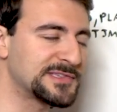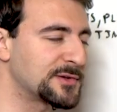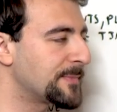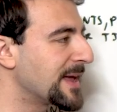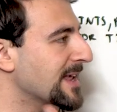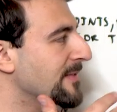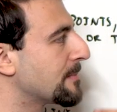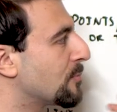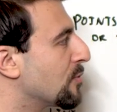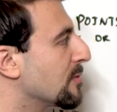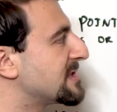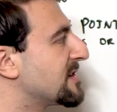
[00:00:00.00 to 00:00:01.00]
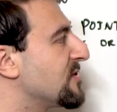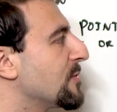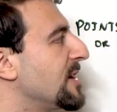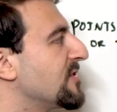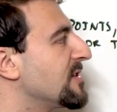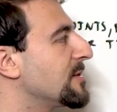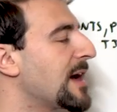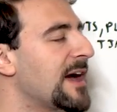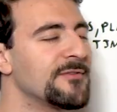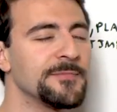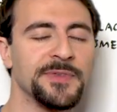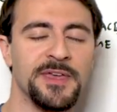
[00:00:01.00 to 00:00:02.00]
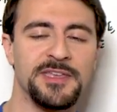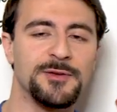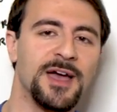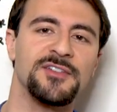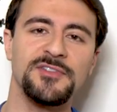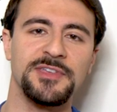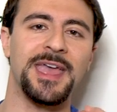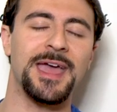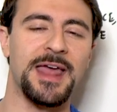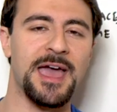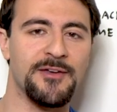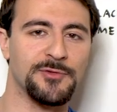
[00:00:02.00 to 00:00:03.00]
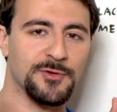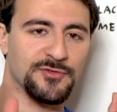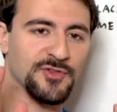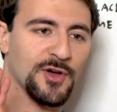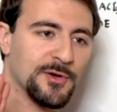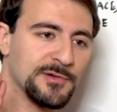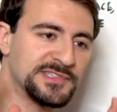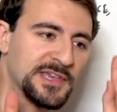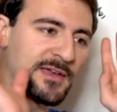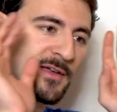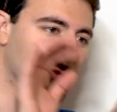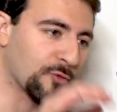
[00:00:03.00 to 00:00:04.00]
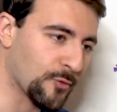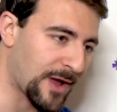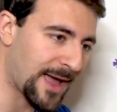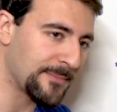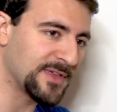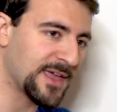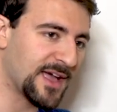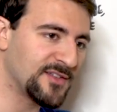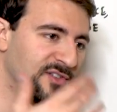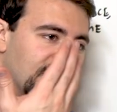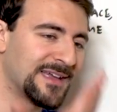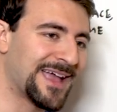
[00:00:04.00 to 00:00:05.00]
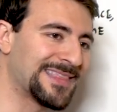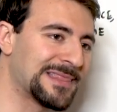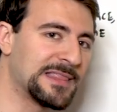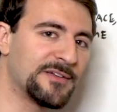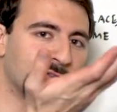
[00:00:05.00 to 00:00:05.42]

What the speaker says: So depending on the pool situation you have, you actually can't have your toes grab the edge and